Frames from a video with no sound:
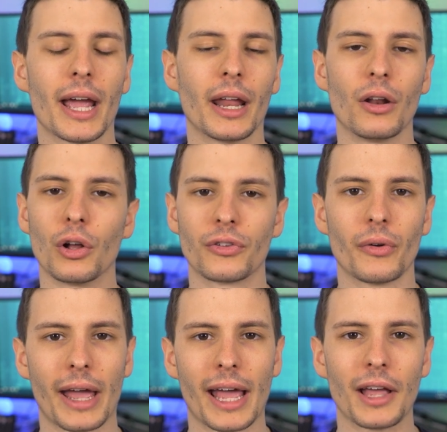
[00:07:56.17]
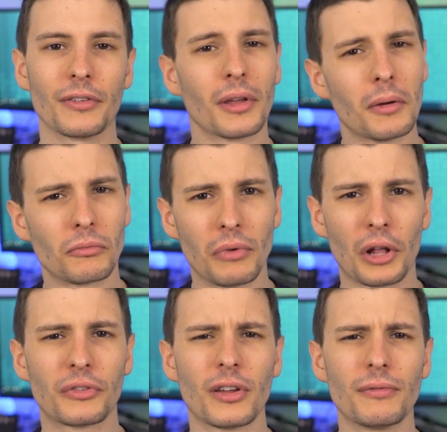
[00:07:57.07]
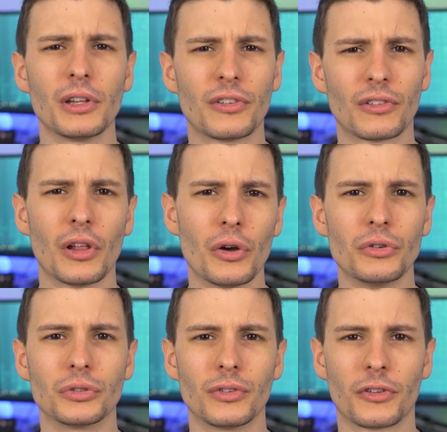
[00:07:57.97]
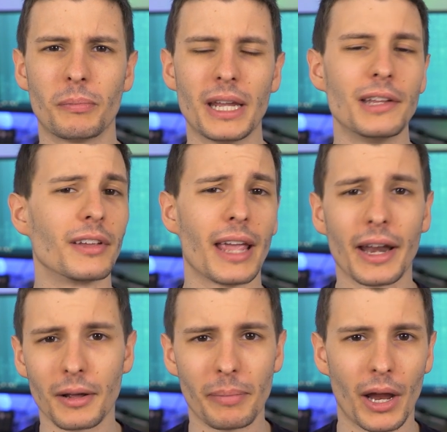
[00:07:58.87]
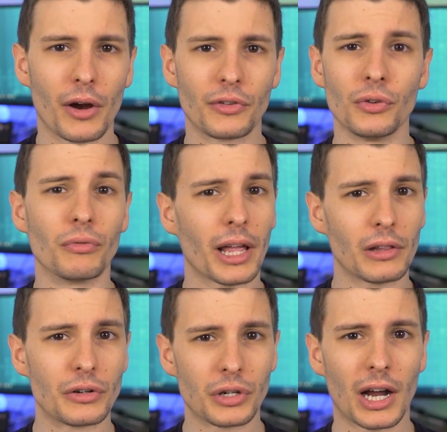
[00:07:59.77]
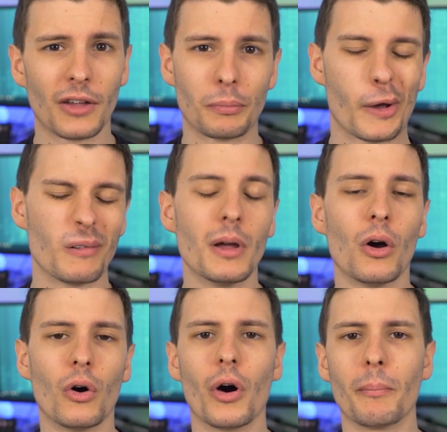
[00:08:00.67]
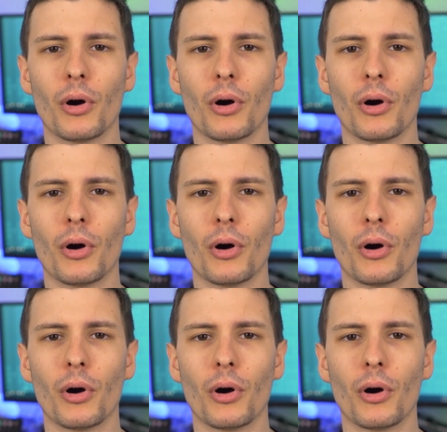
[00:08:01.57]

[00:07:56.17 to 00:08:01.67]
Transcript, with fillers: and it also has relatively slow speeds, again, compared to regular drives, but on